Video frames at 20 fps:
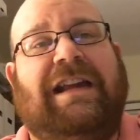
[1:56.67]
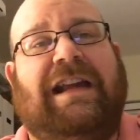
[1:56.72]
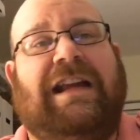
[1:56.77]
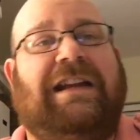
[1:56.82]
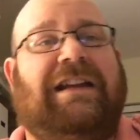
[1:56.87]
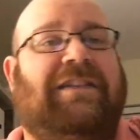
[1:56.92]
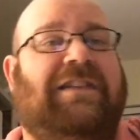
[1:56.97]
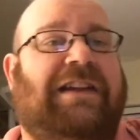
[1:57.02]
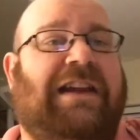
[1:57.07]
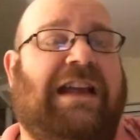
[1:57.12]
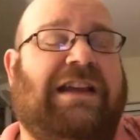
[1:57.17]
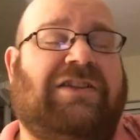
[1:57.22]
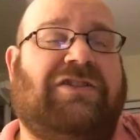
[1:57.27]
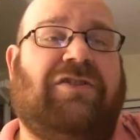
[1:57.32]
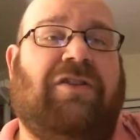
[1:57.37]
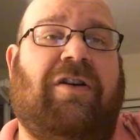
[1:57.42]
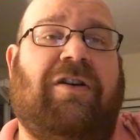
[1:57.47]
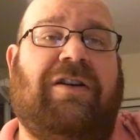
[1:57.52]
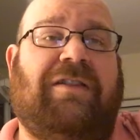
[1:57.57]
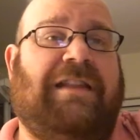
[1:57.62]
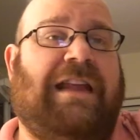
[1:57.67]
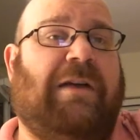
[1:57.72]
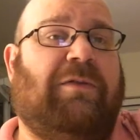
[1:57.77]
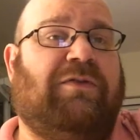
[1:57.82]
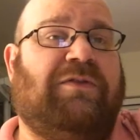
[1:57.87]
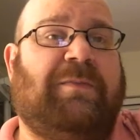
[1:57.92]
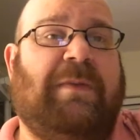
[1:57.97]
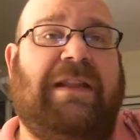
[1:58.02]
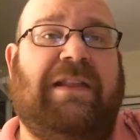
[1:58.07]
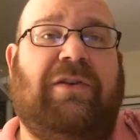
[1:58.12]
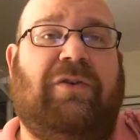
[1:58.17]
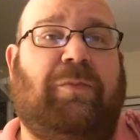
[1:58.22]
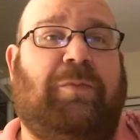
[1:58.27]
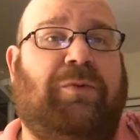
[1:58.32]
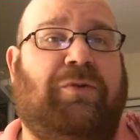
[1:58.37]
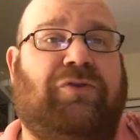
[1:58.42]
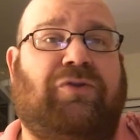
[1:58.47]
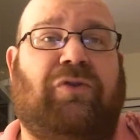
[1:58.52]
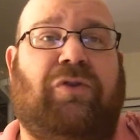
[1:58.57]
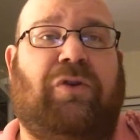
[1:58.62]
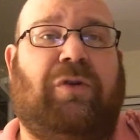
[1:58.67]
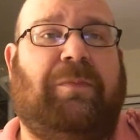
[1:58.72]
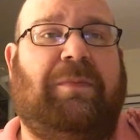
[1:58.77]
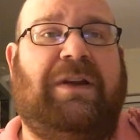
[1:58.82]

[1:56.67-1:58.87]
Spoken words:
into the next yard, and that was my little patrol.